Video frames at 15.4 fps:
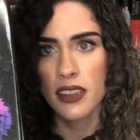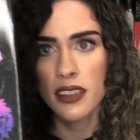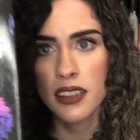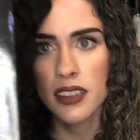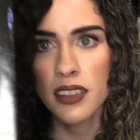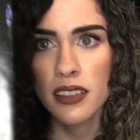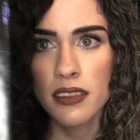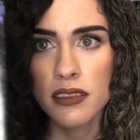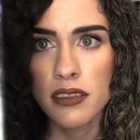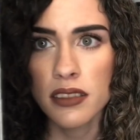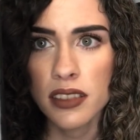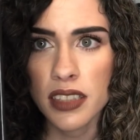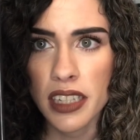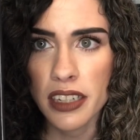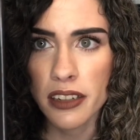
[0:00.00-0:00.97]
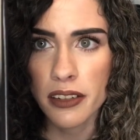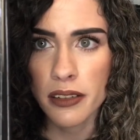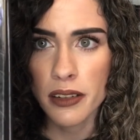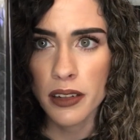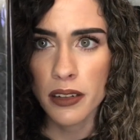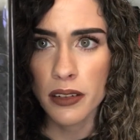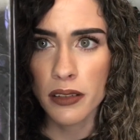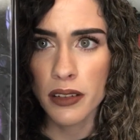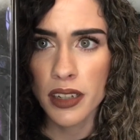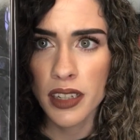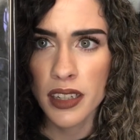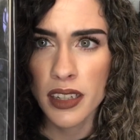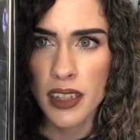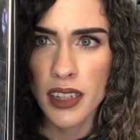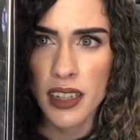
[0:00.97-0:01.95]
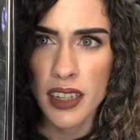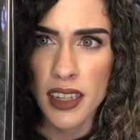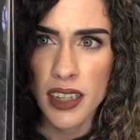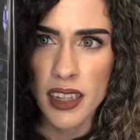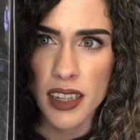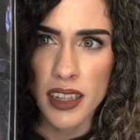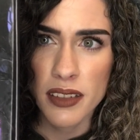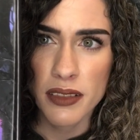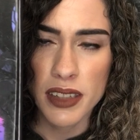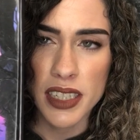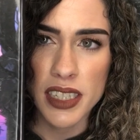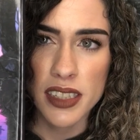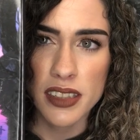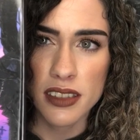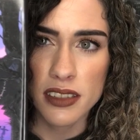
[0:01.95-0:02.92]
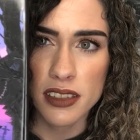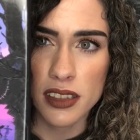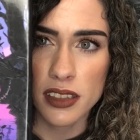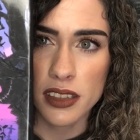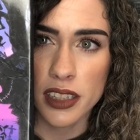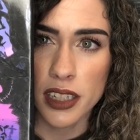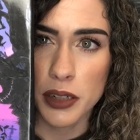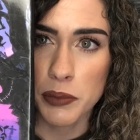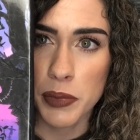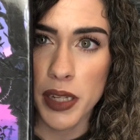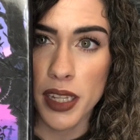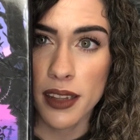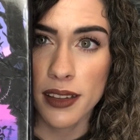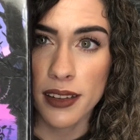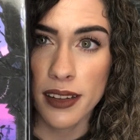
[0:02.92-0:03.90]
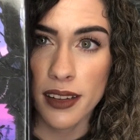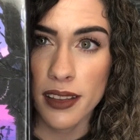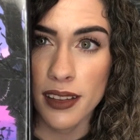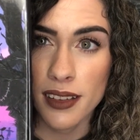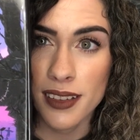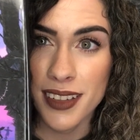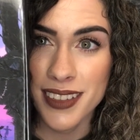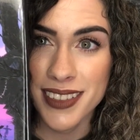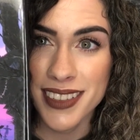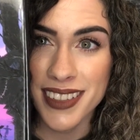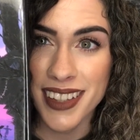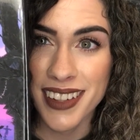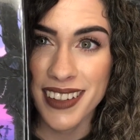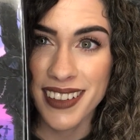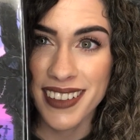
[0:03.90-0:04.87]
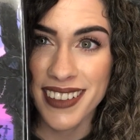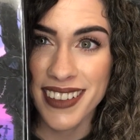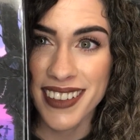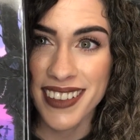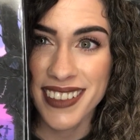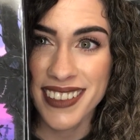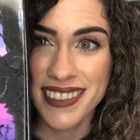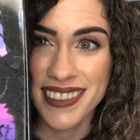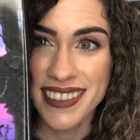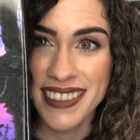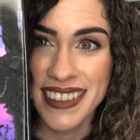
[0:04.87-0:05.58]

look at the little scarecrow which there's a glare but look at the little scarecrow